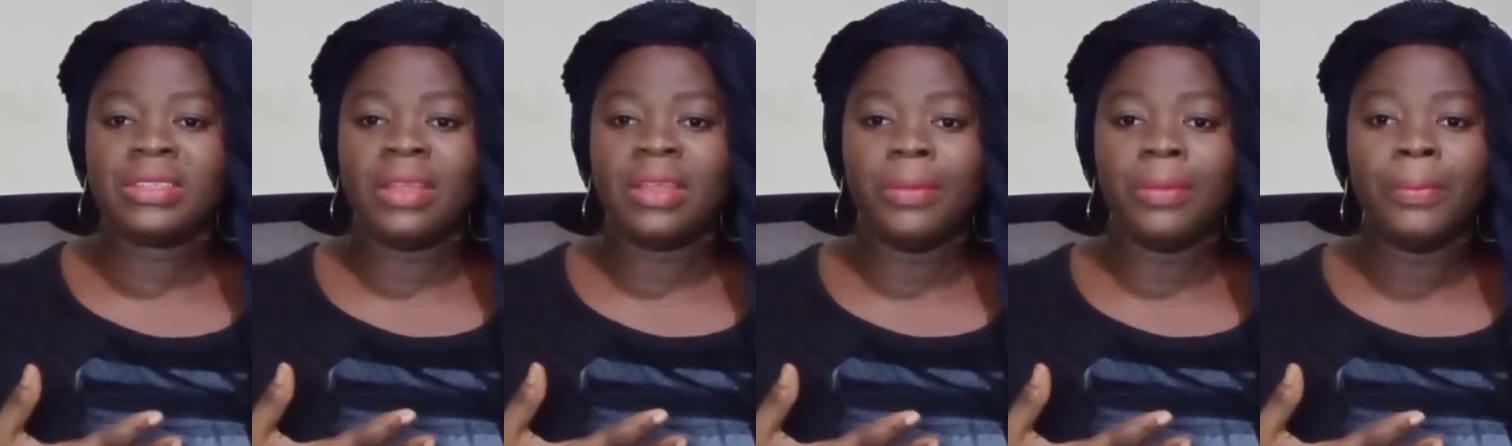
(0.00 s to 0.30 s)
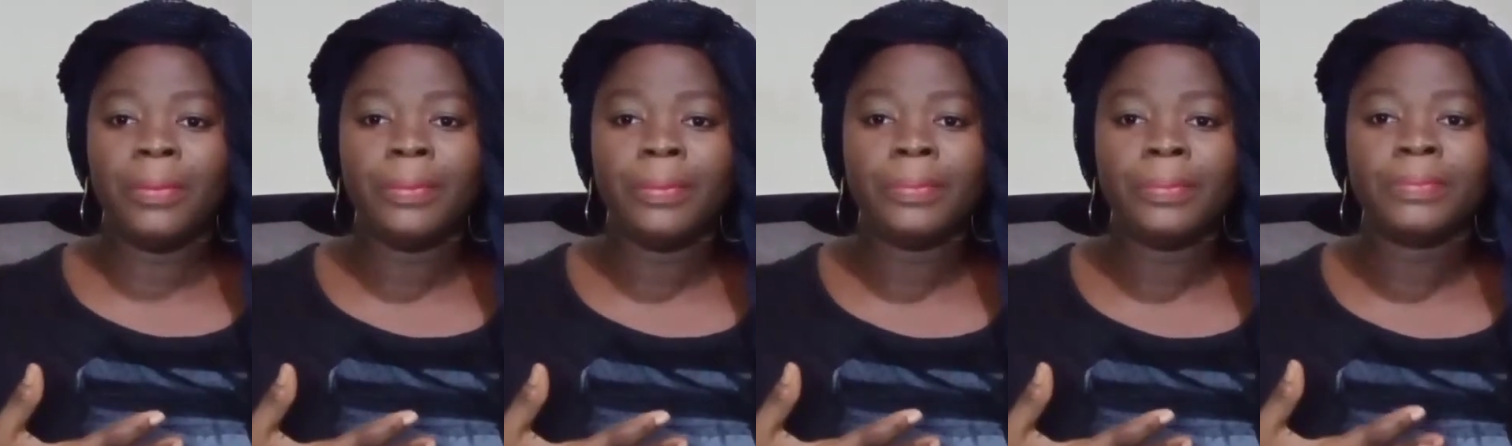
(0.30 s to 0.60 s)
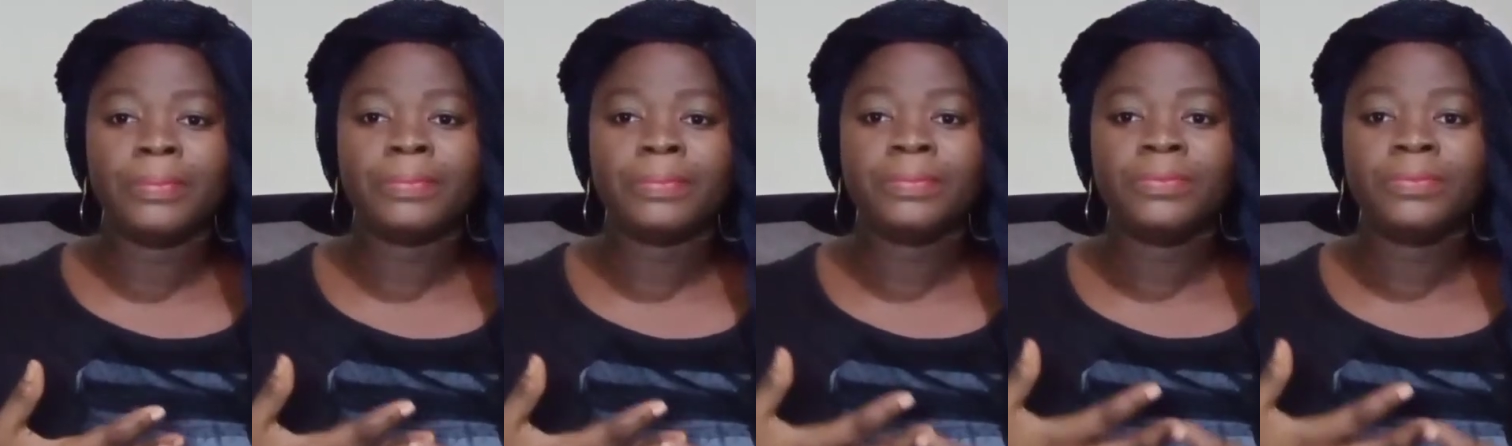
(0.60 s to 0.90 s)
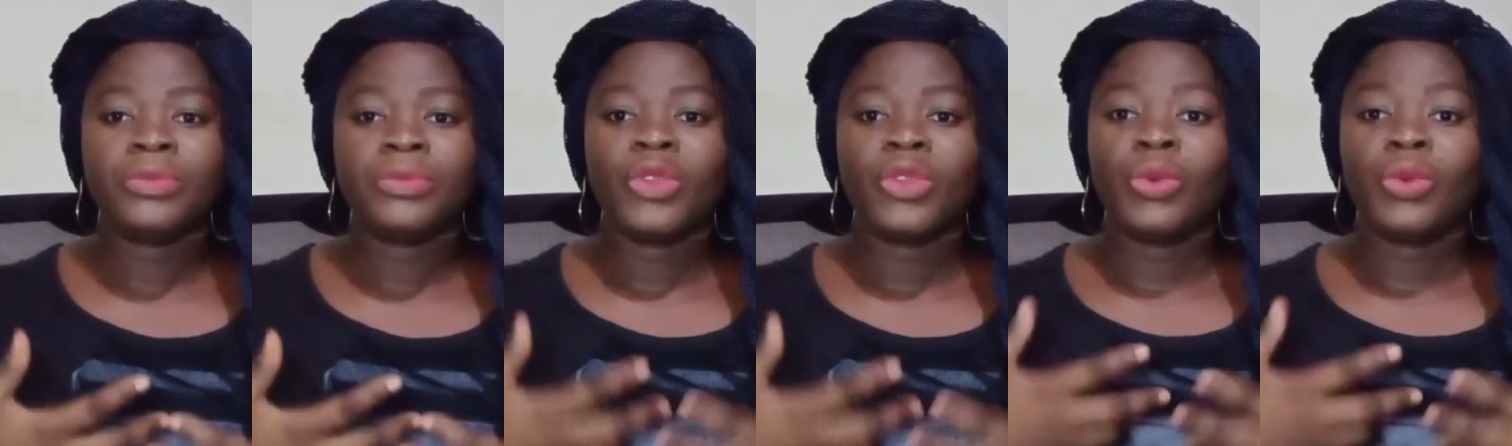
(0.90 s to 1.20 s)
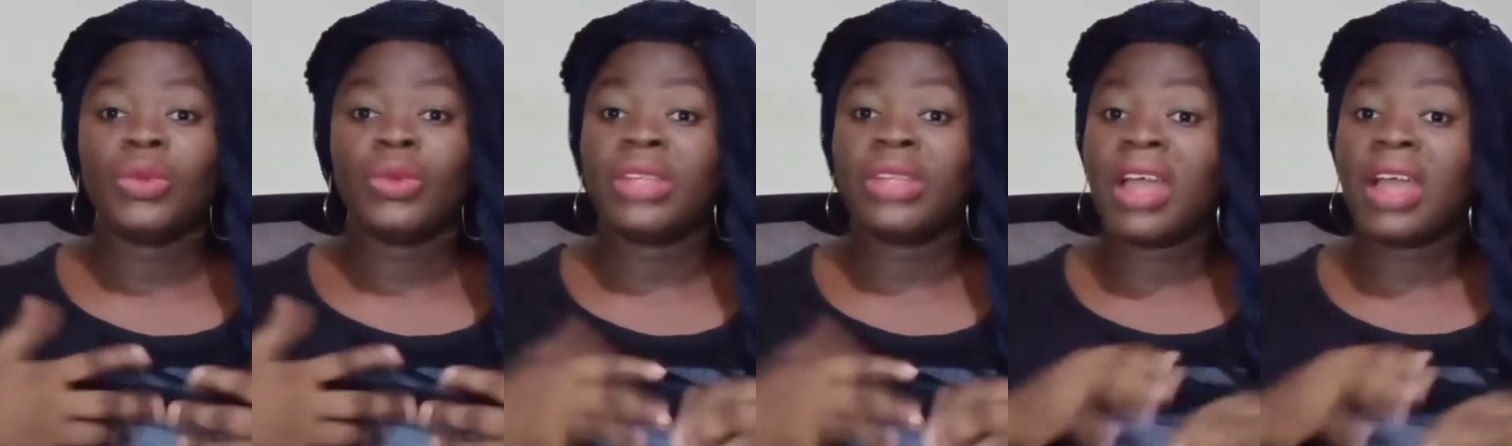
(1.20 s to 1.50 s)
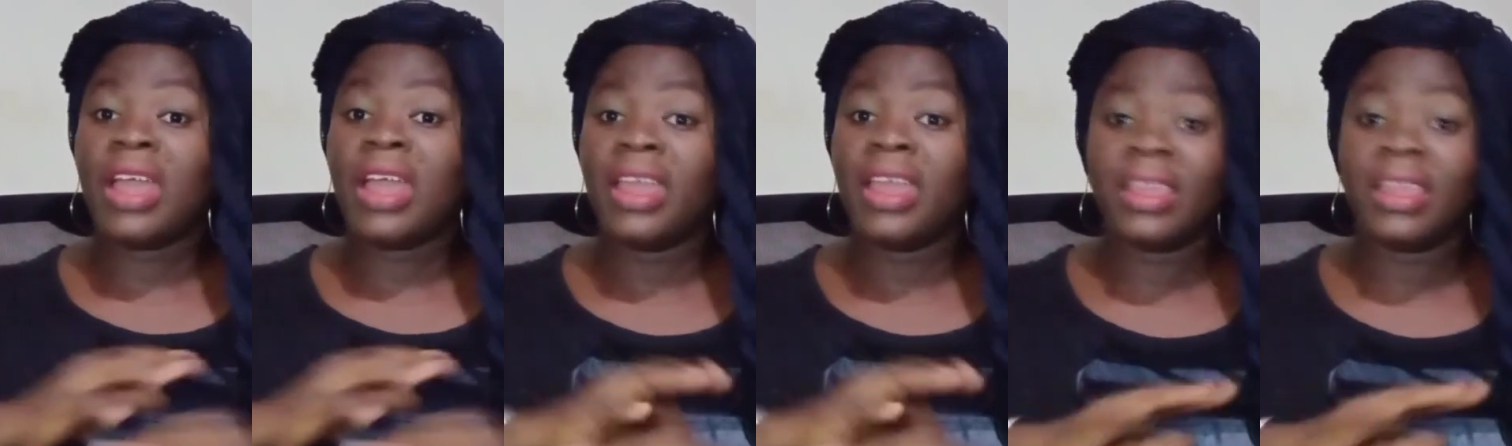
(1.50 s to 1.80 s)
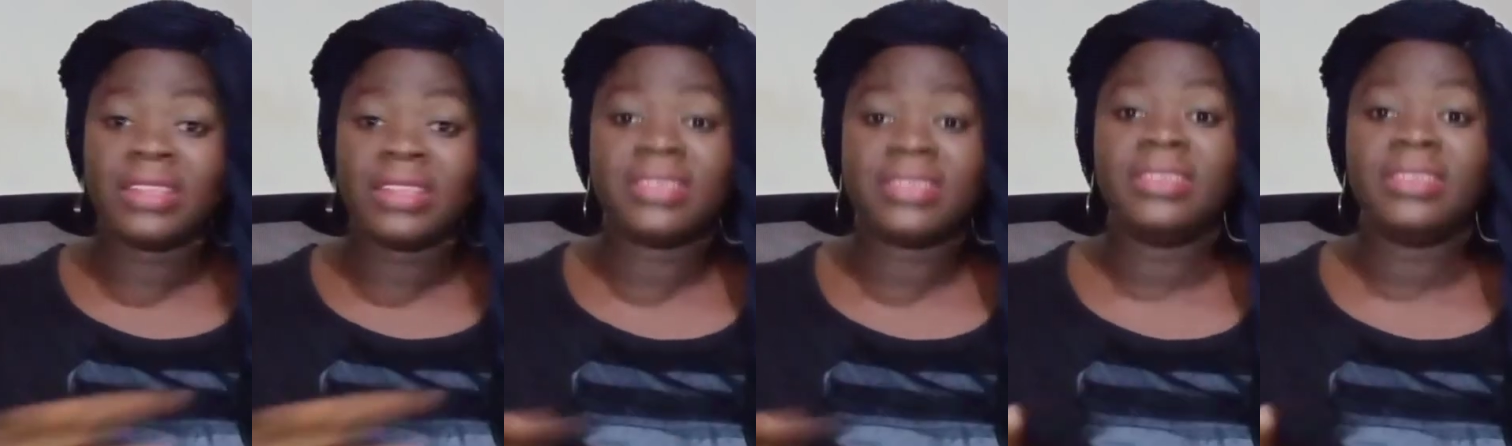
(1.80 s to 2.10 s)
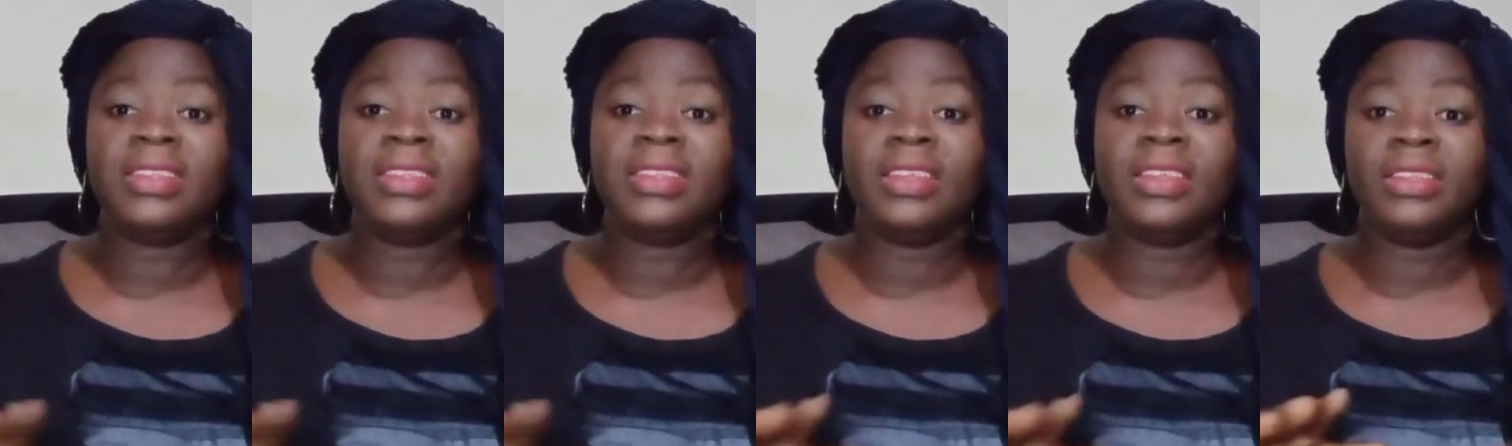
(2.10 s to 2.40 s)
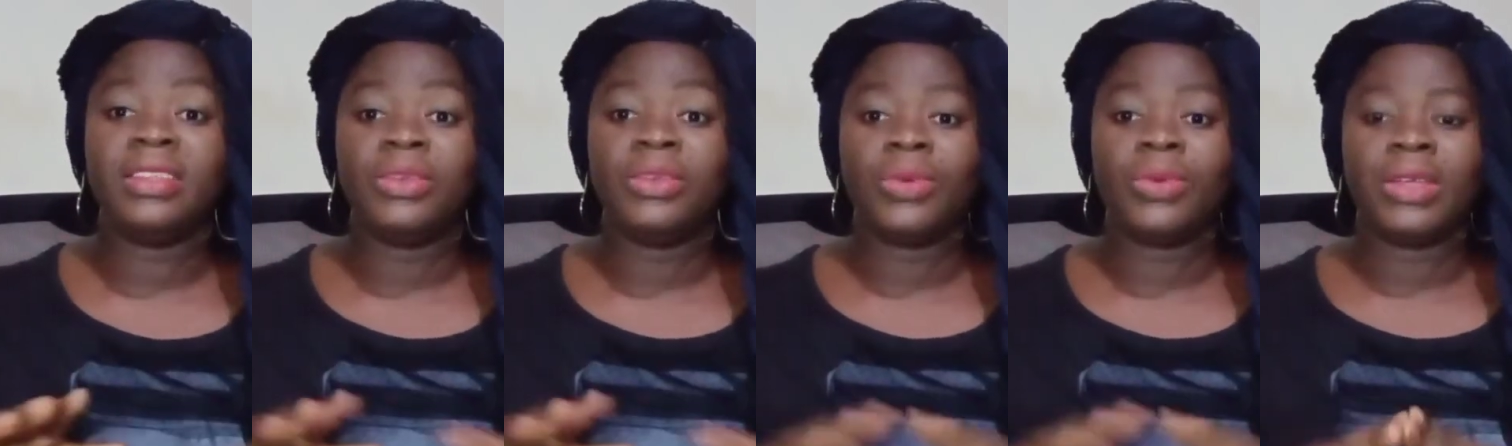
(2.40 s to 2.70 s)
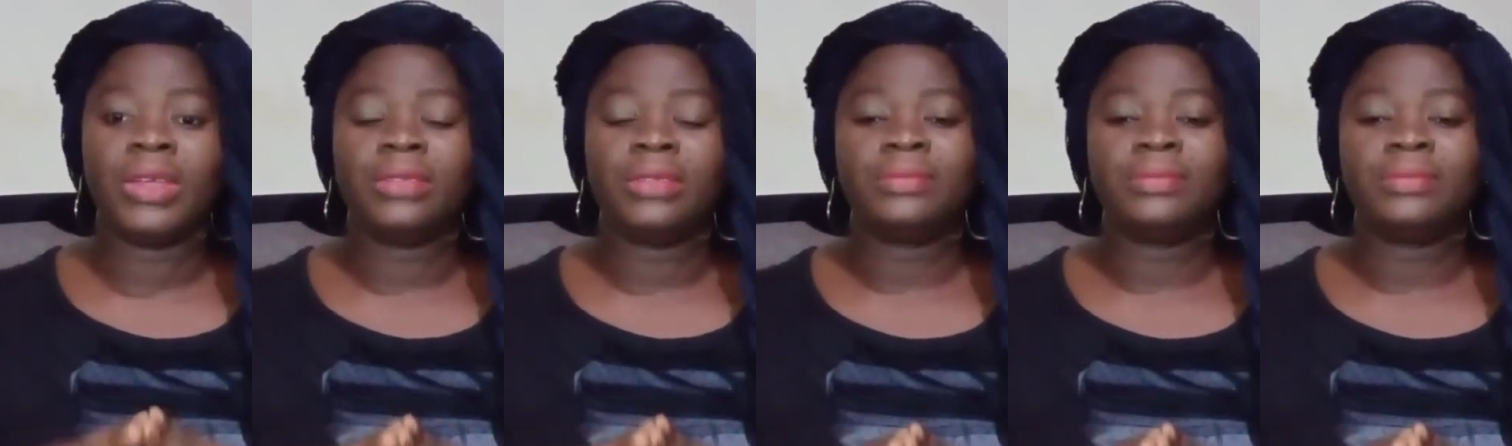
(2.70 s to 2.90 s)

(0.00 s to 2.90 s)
them without hurting anyone,